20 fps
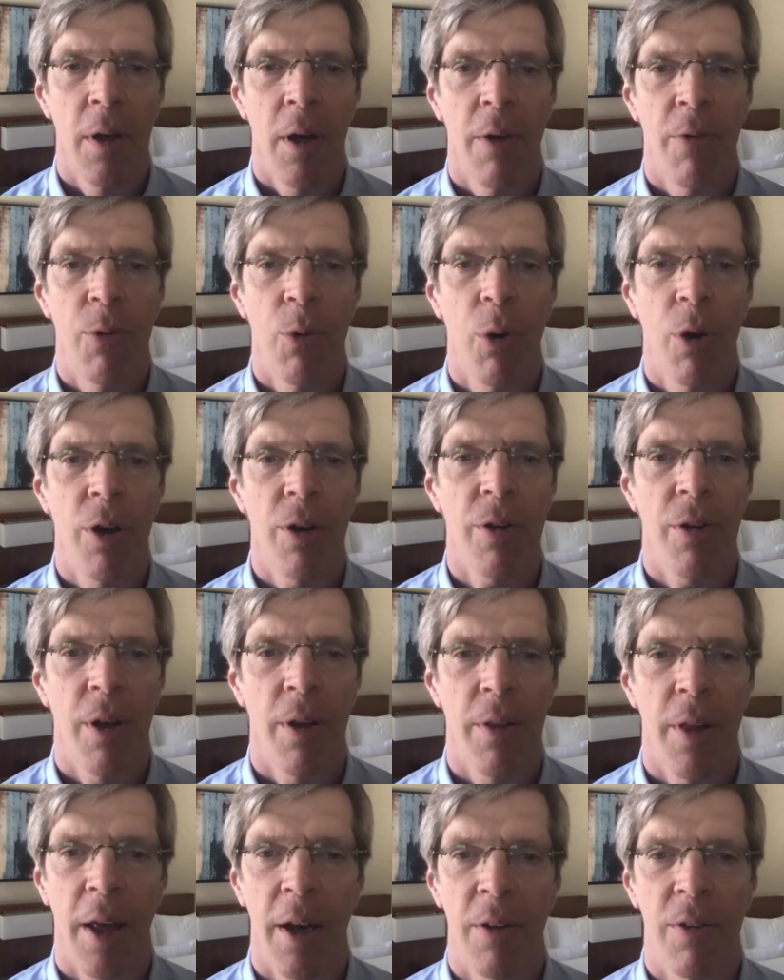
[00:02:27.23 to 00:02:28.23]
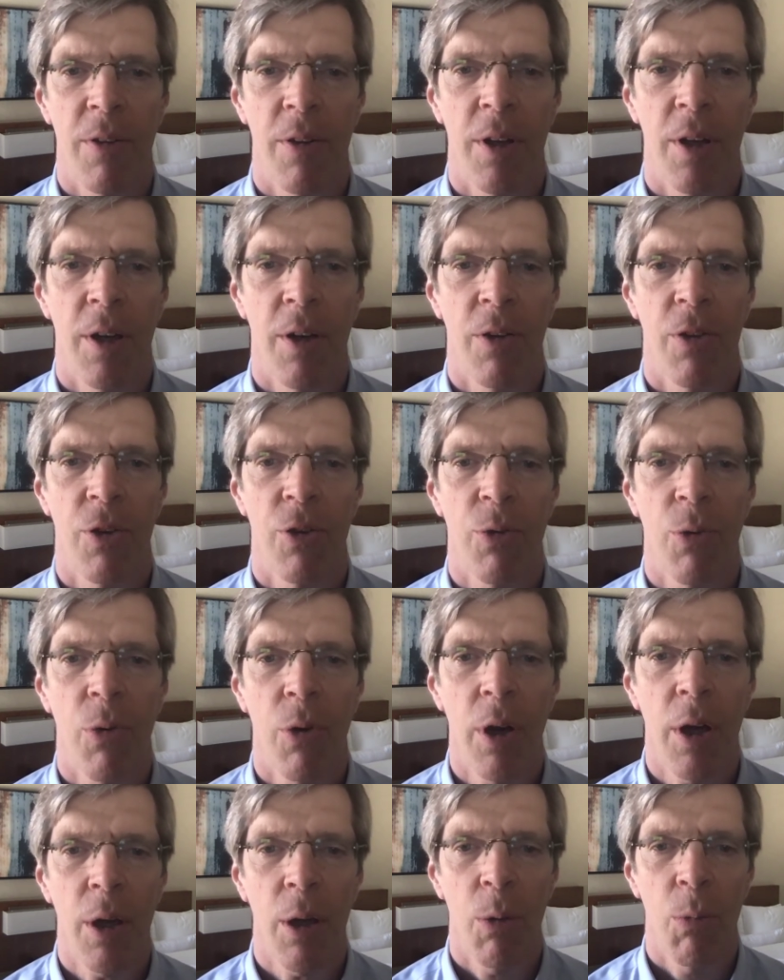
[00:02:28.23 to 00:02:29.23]
Of course, that isn't the end of the
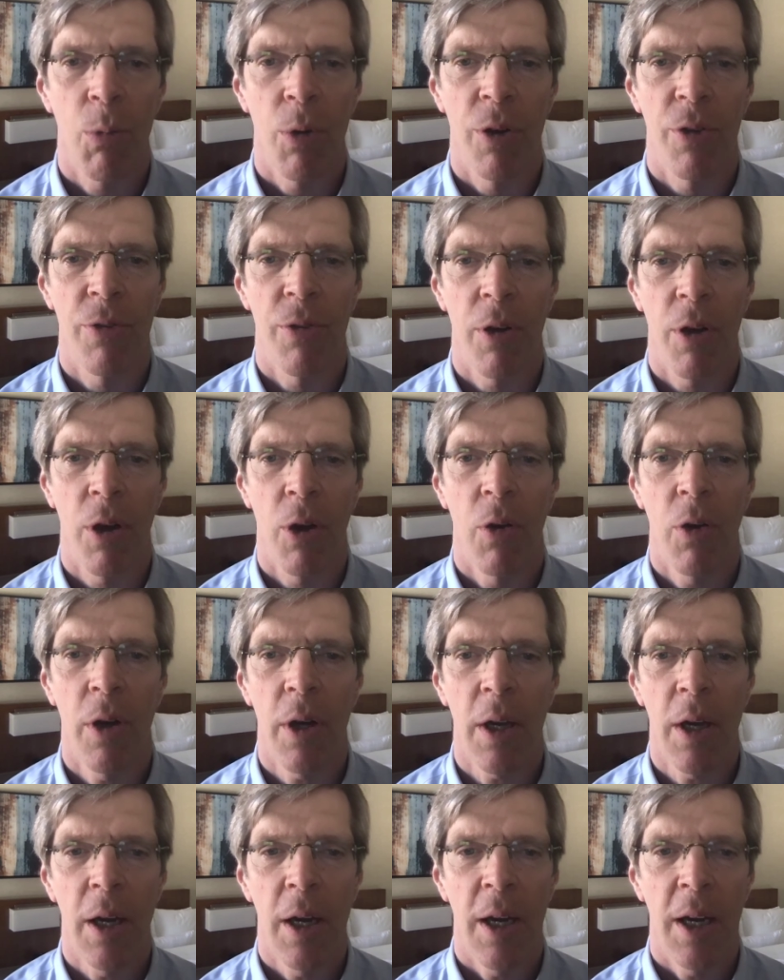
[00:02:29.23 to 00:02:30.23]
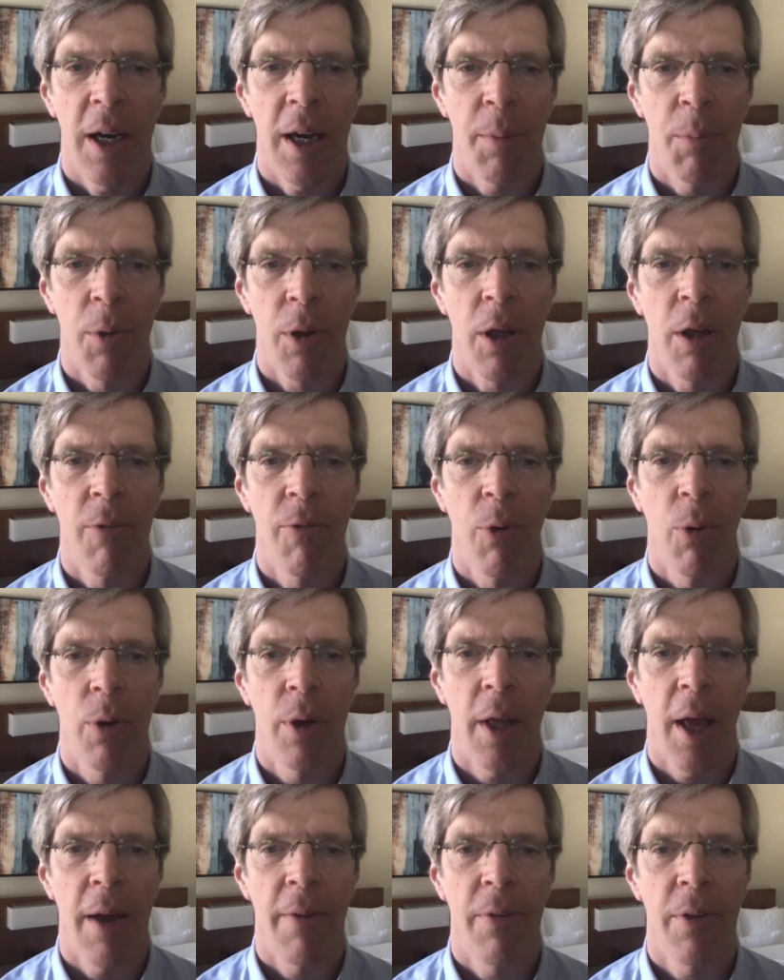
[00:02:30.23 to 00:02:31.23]
story. We are still going, and I'm looking forward
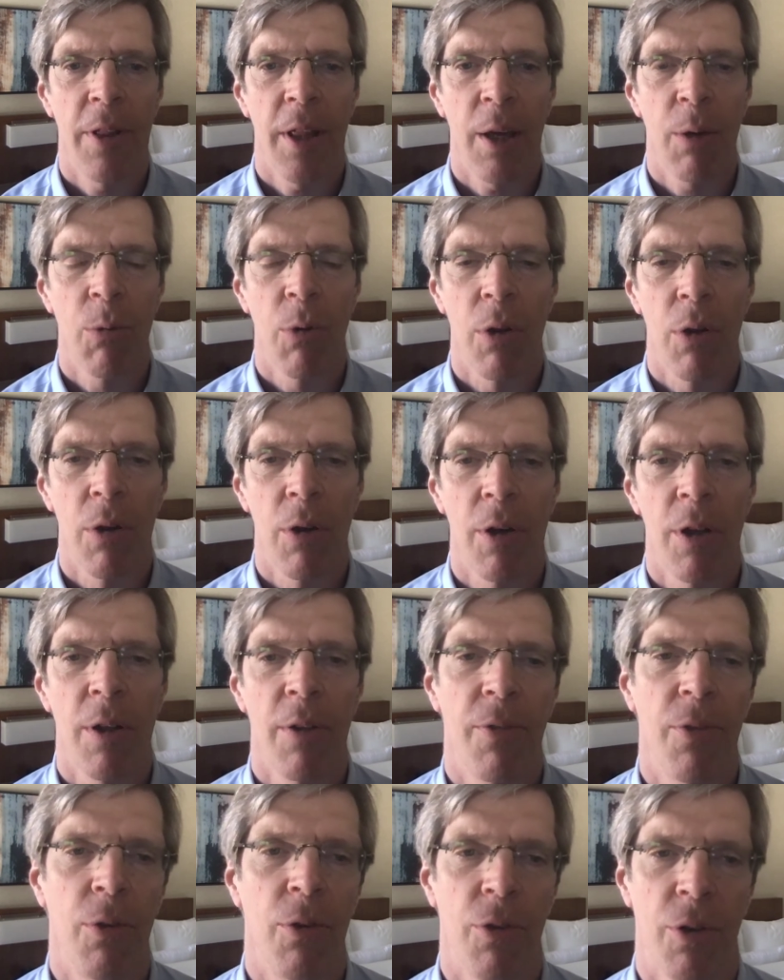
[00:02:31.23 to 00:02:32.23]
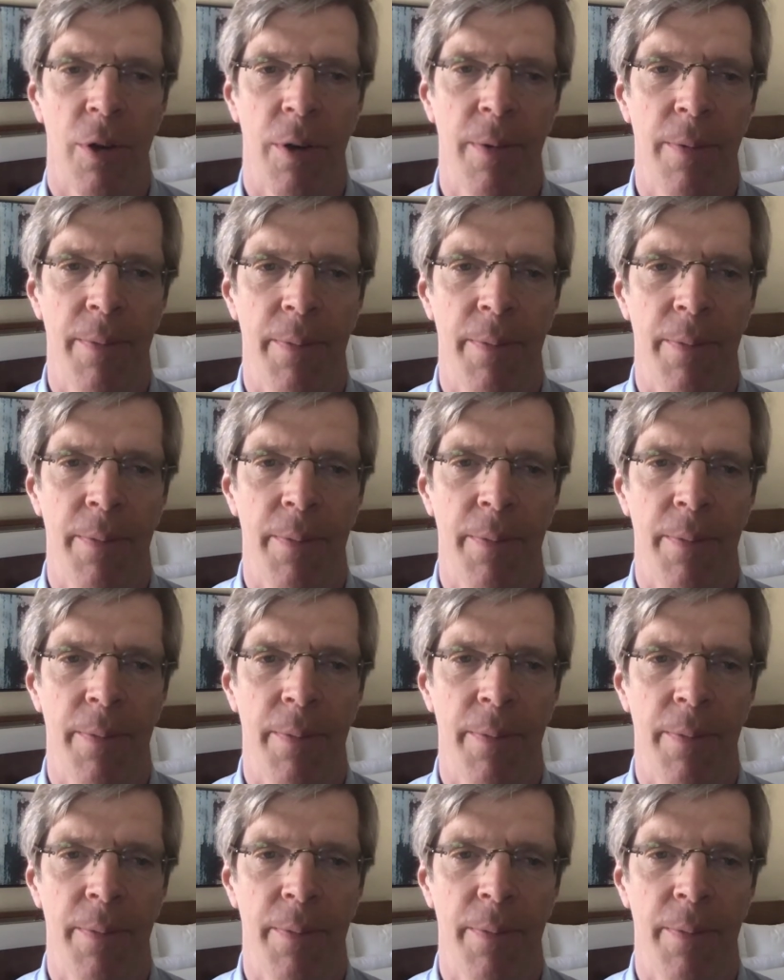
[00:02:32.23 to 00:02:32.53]
to everything we'll learn in the future.